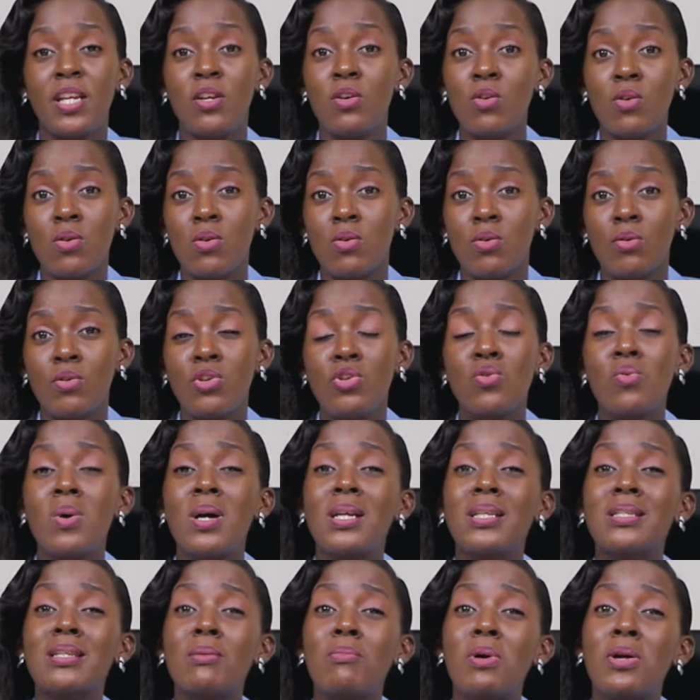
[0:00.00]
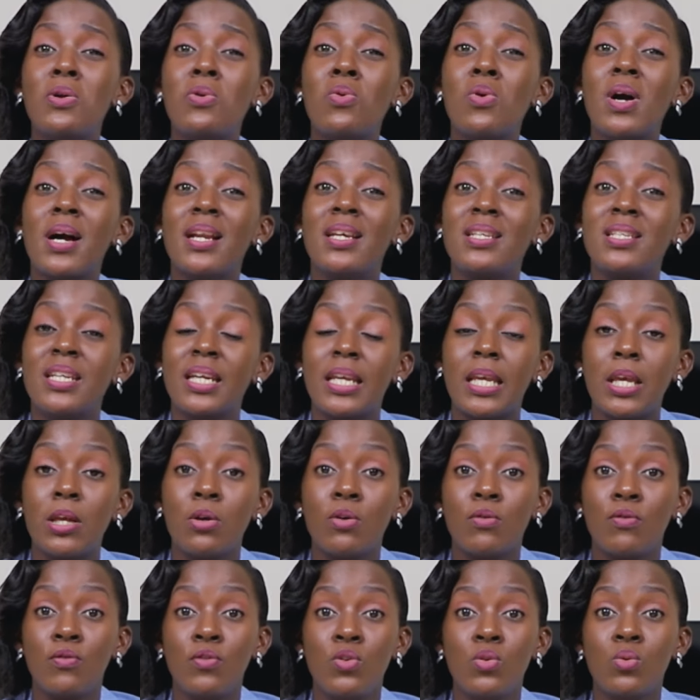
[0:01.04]
No, you want someone who can take care
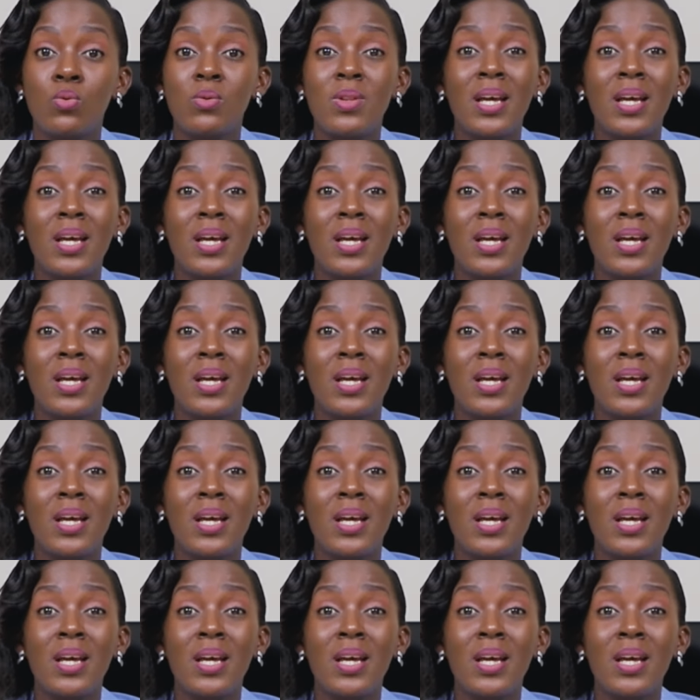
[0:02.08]
of you.